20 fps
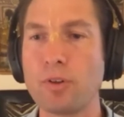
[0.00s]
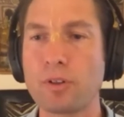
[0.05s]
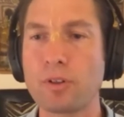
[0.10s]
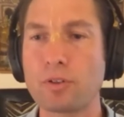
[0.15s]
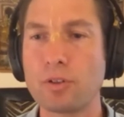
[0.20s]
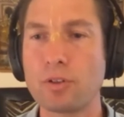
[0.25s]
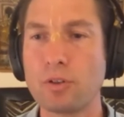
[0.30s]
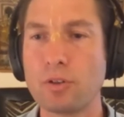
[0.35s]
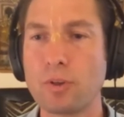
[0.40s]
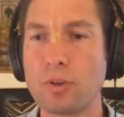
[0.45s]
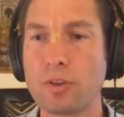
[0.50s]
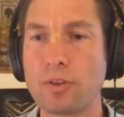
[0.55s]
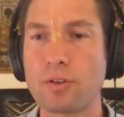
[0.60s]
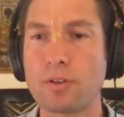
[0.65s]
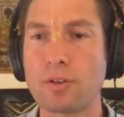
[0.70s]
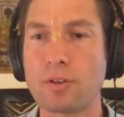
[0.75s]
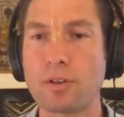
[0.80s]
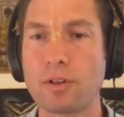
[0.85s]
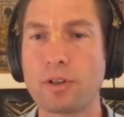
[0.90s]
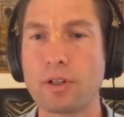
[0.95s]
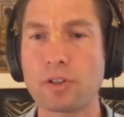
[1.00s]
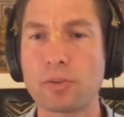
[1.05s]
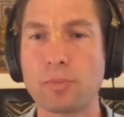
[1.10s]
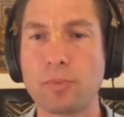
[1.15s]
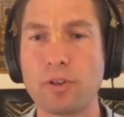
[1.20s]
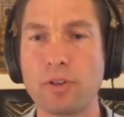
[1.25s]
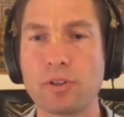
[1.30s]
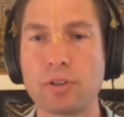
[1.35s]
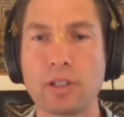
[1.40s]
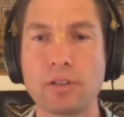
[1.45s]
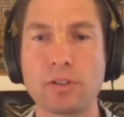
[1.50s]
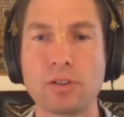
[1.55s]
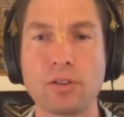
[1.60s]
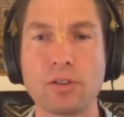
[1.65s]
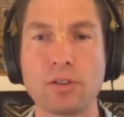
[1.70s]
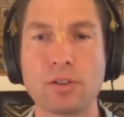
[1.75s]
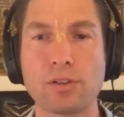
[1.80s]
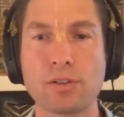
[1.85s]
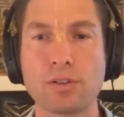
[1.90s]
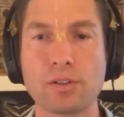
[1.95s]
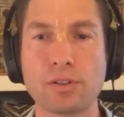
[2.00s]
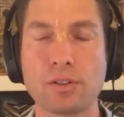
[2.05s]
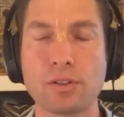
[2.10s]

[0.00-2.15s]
to with your experience as a nurse?